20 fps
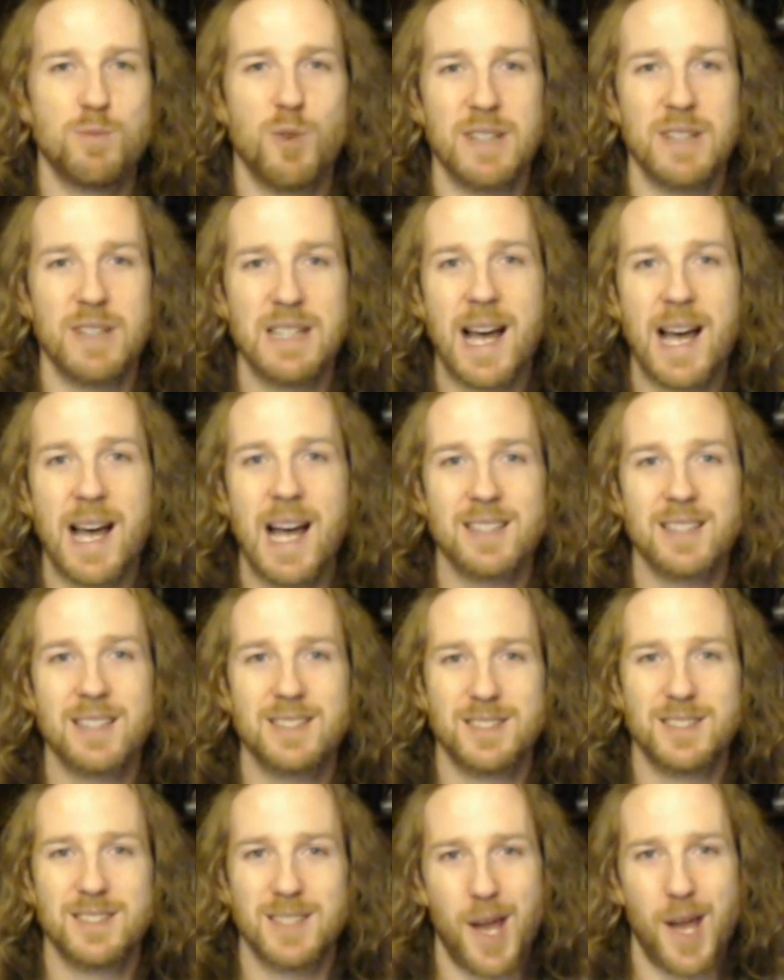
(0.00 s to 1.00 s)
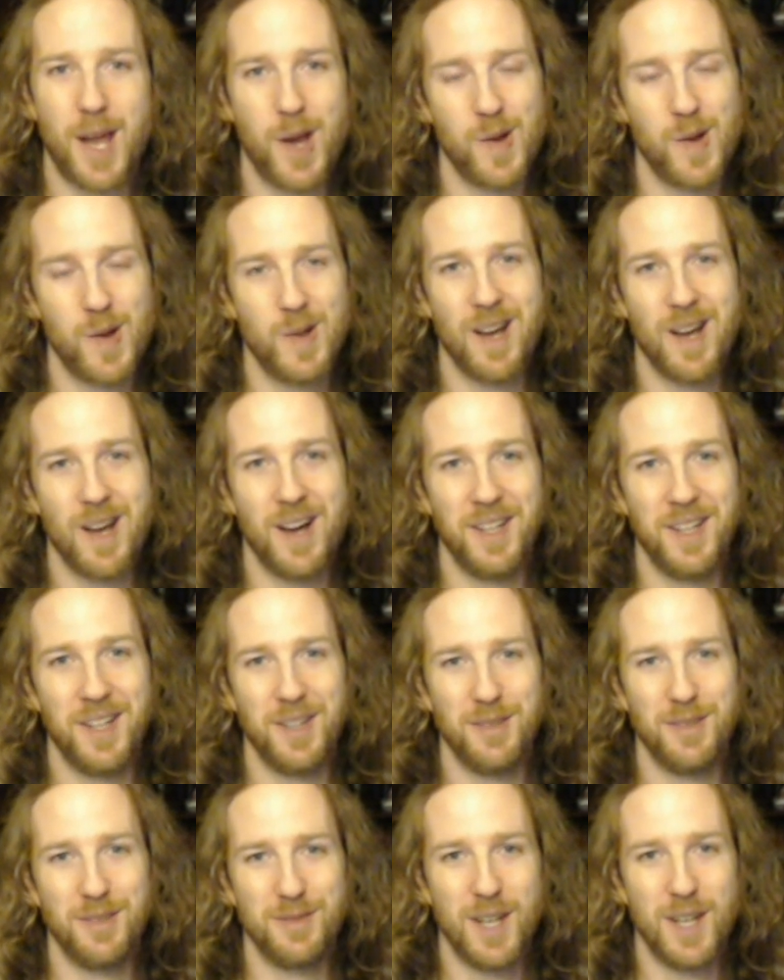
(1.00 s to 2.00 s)
relaxed, slow kind
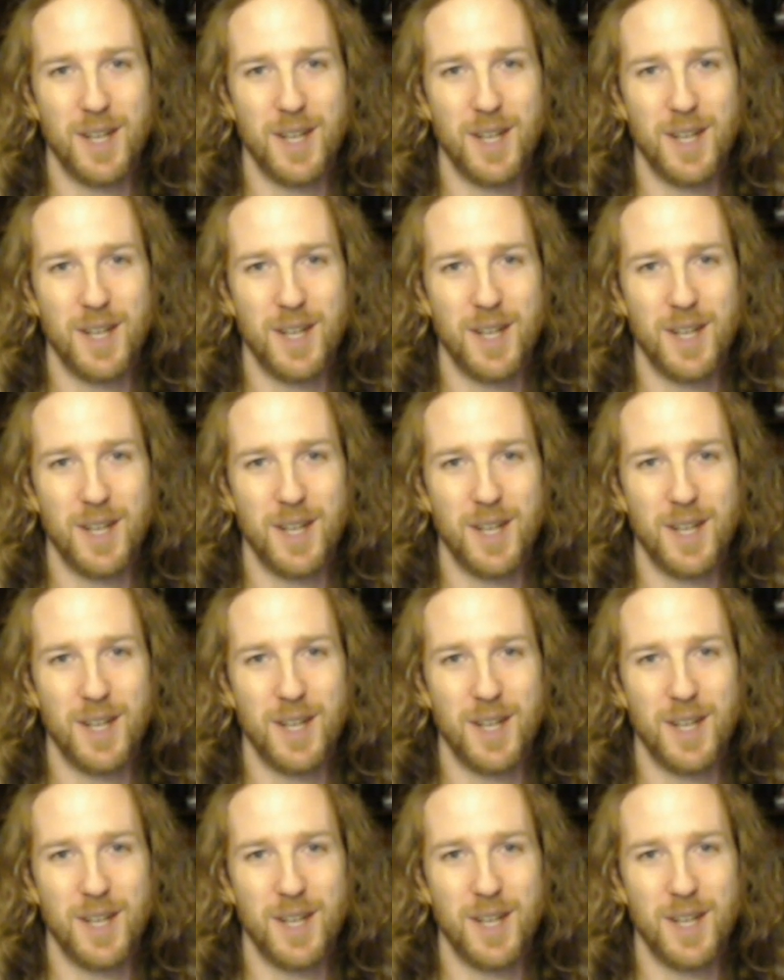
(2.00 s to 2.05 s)
of